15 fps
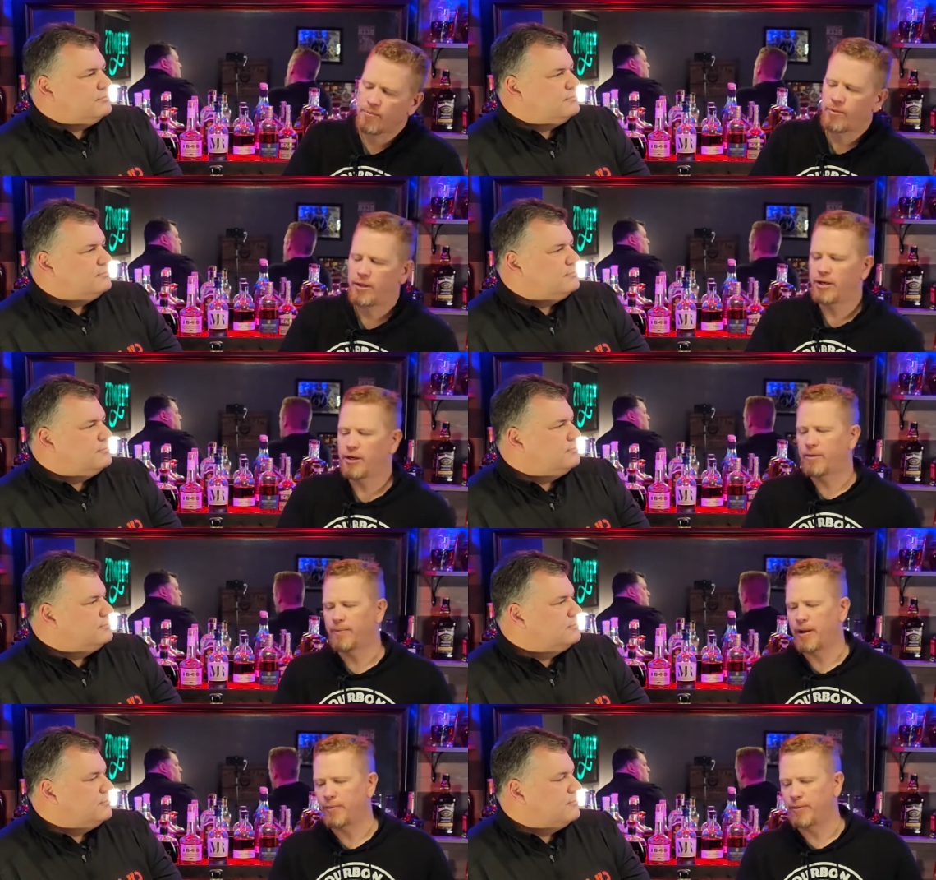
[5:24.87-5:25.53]
Speaker 1: You
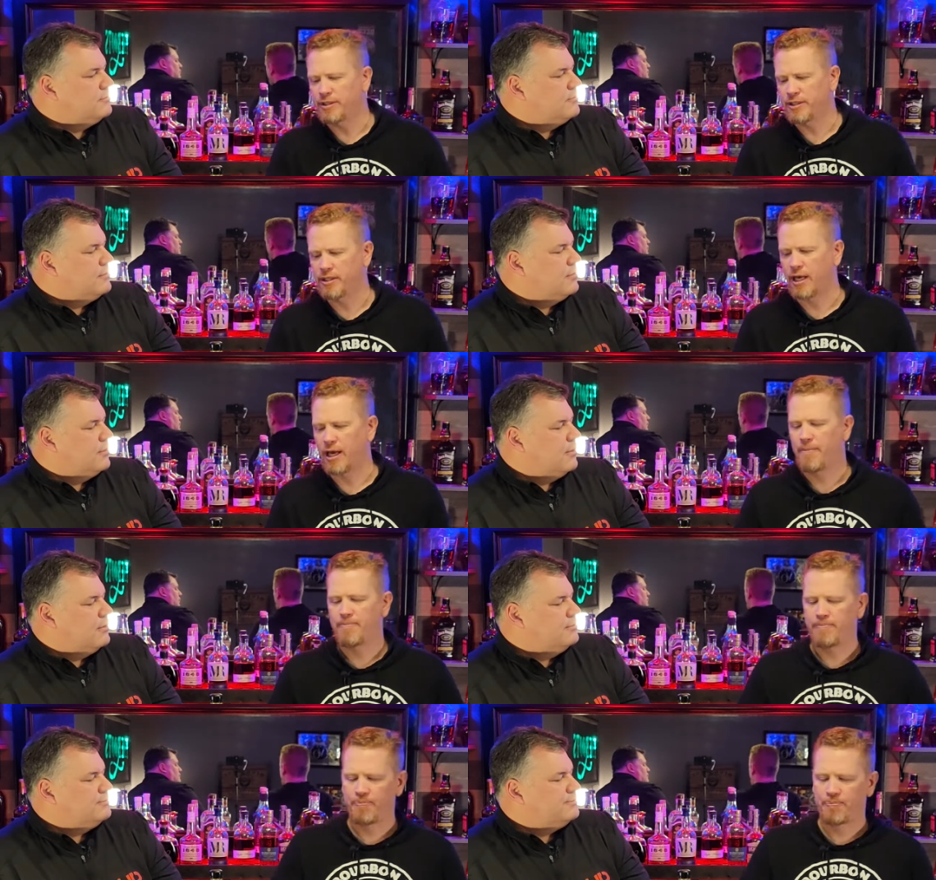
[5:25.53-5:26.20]
know, I will
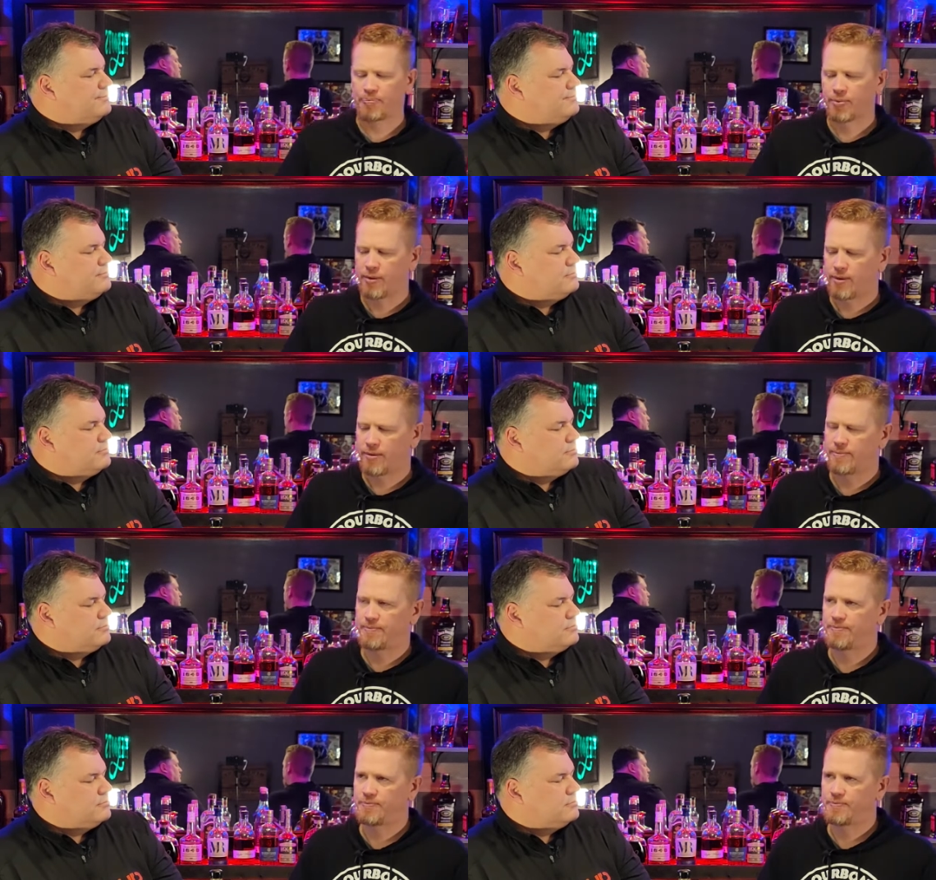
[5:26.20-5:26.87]
say,
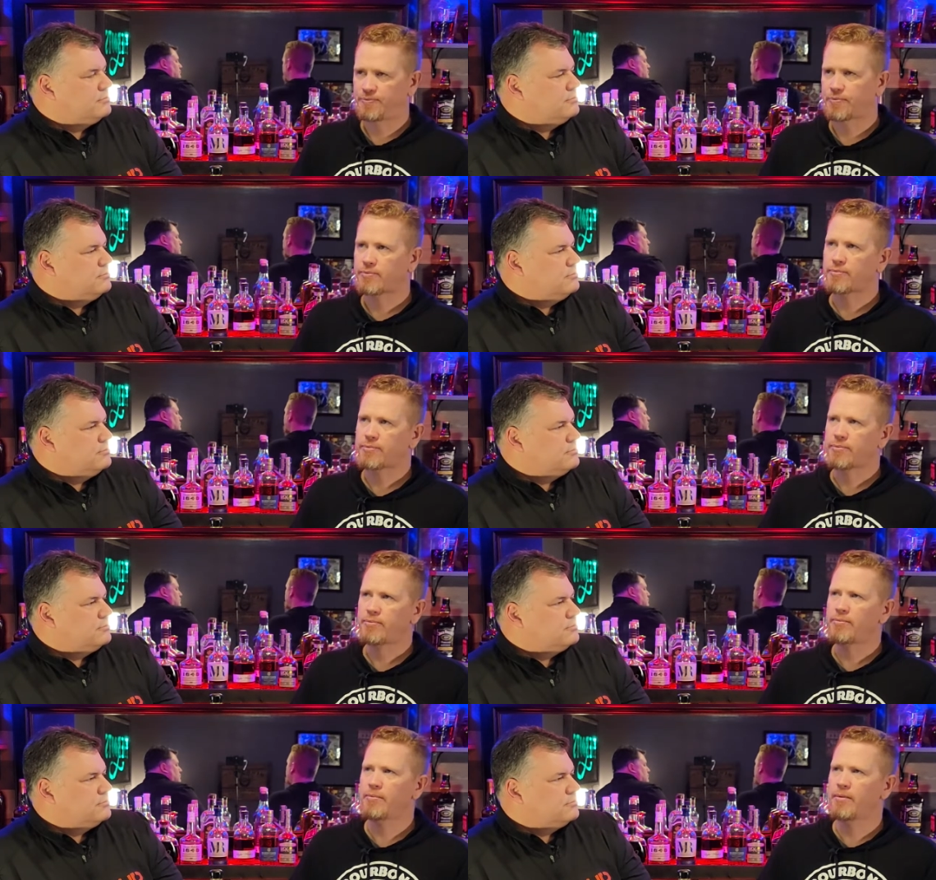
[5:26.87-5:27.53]

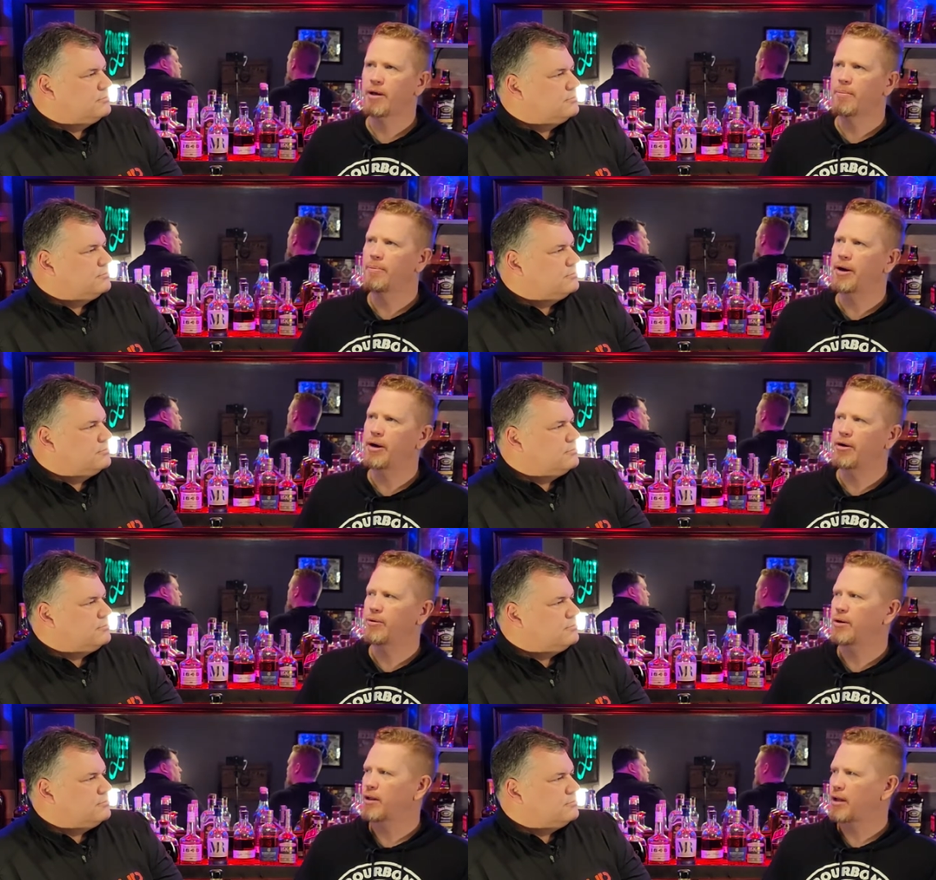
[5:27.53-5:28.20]
compared
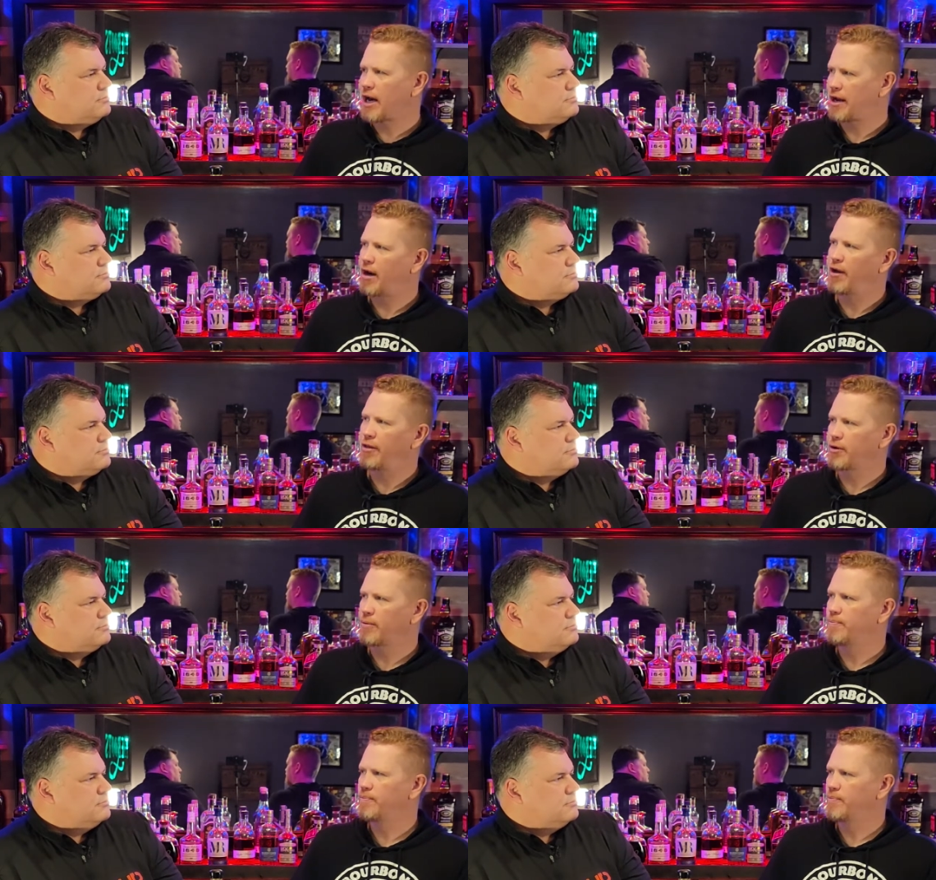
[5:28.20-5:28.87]
to a lot of
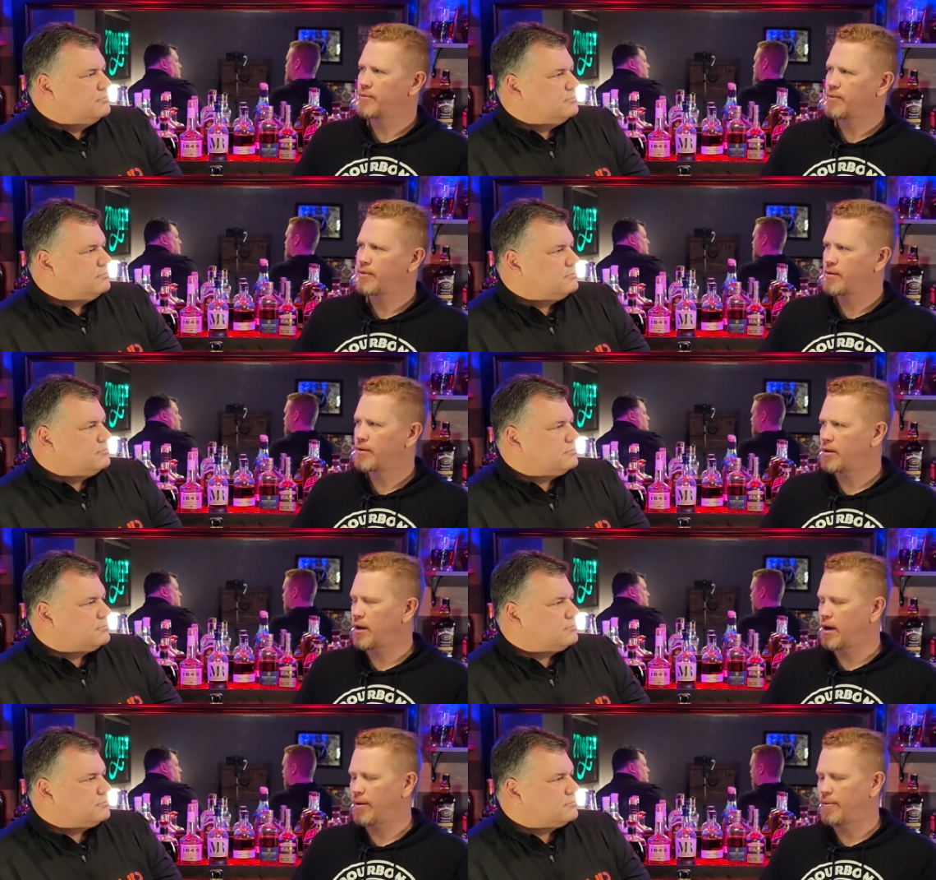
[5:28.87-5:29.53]
other
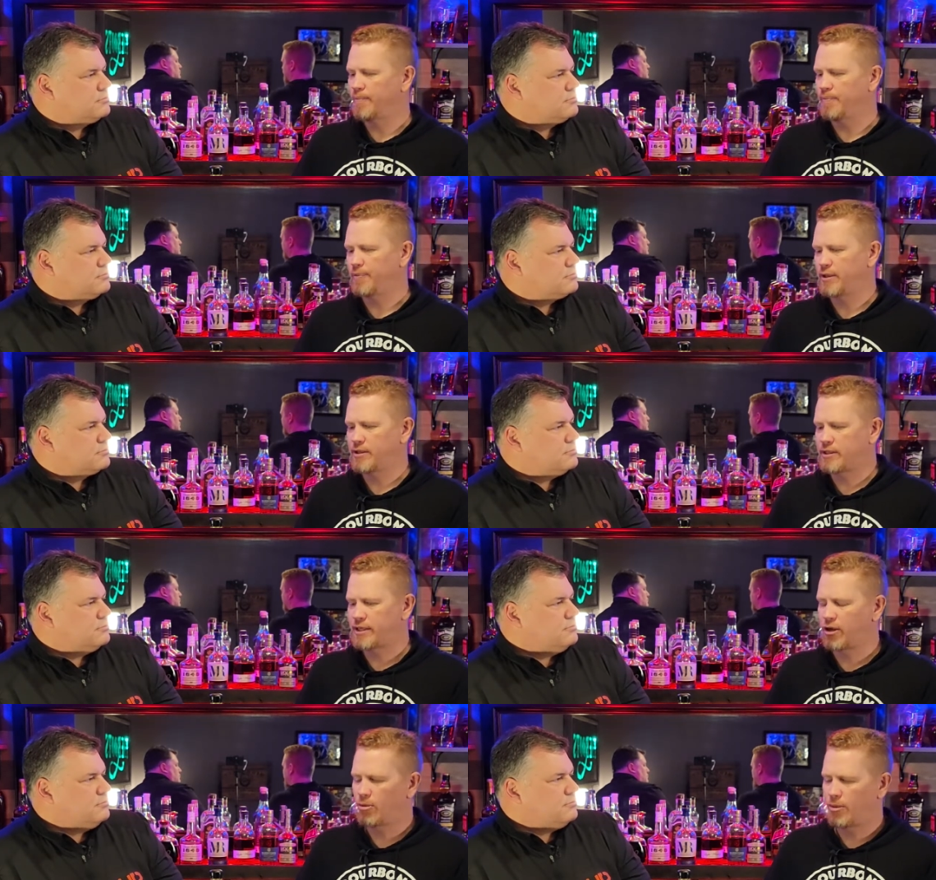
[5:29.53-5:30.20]
um,
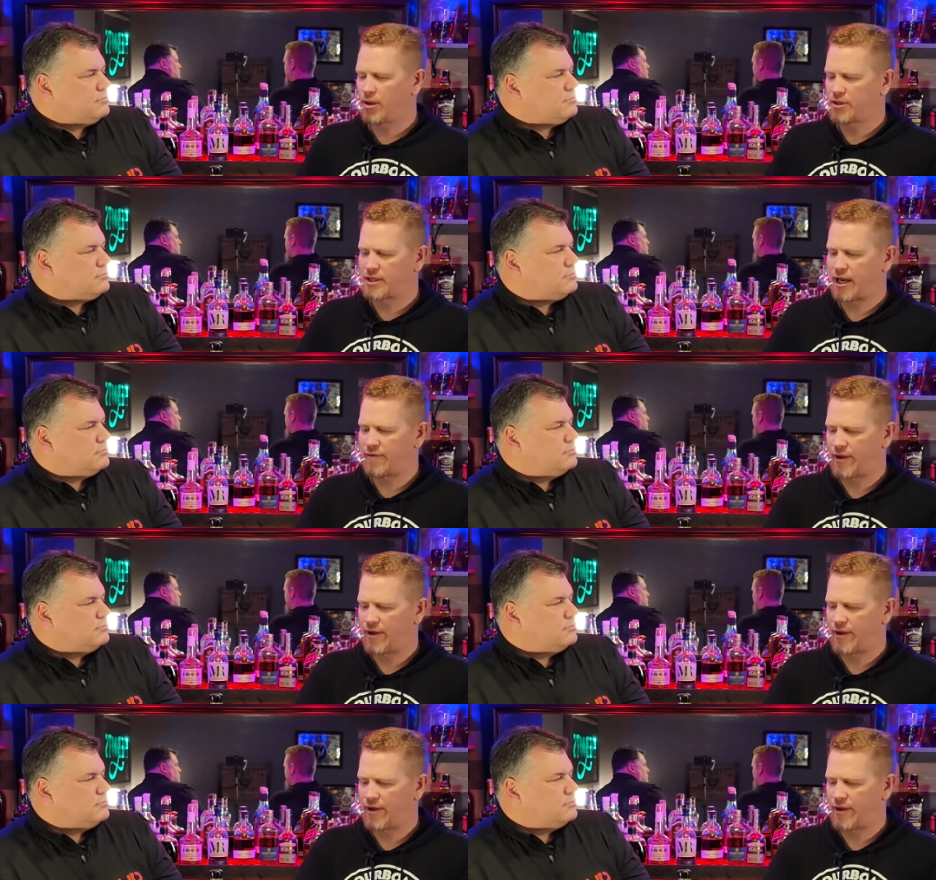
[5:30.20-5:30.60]
single malts that I've